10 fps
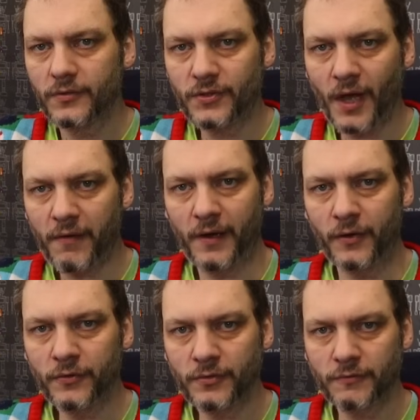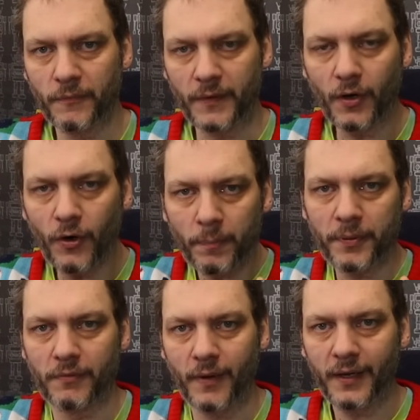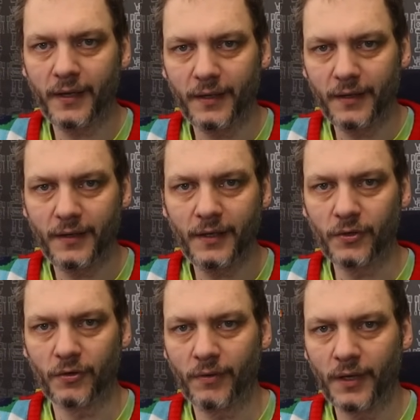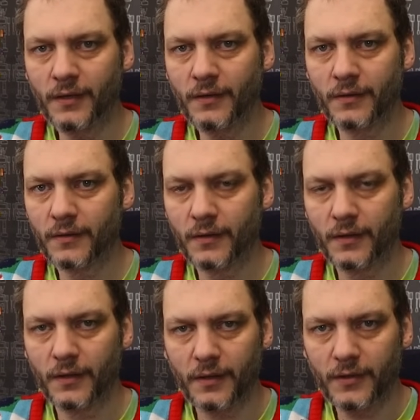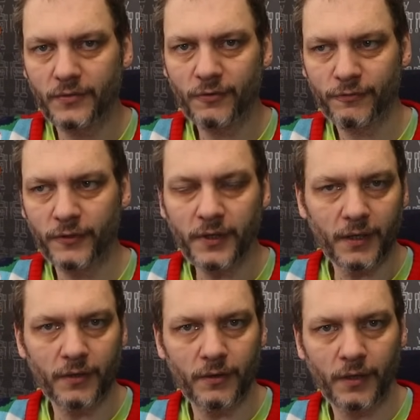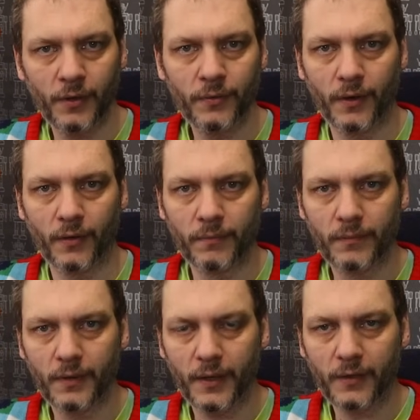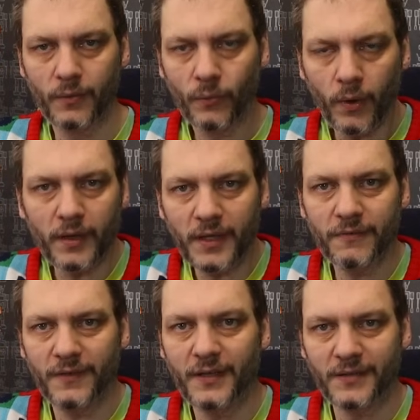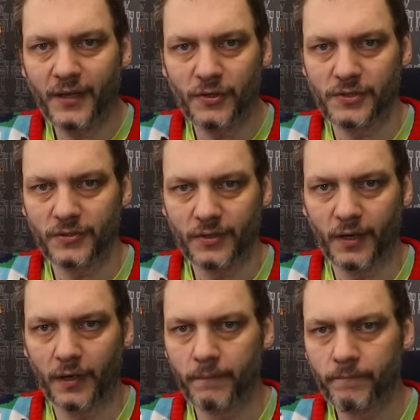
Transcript: Staring at us from the upper right in green is this funny little logo. Like, what even is Energy Star?